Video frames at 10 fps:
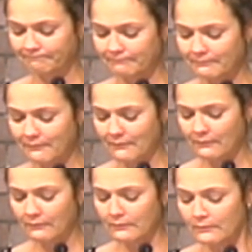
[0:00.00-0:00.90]

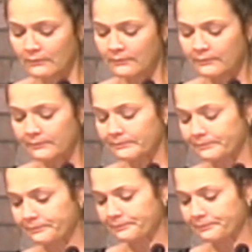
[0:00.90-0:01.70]
No one is speaking in this clip.